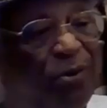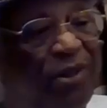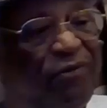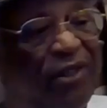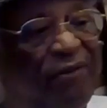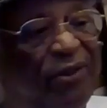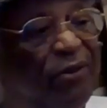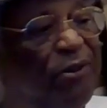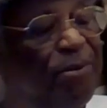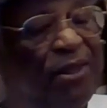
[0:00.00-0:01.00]
25,
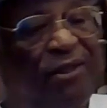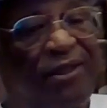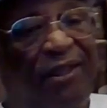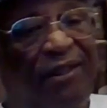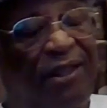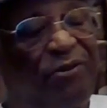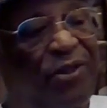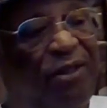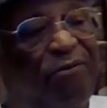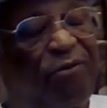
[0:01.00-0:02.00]
30 minutes
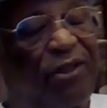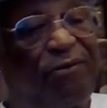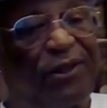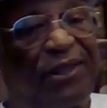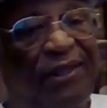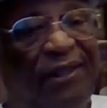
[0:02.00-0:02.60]
outside of Frankfurt.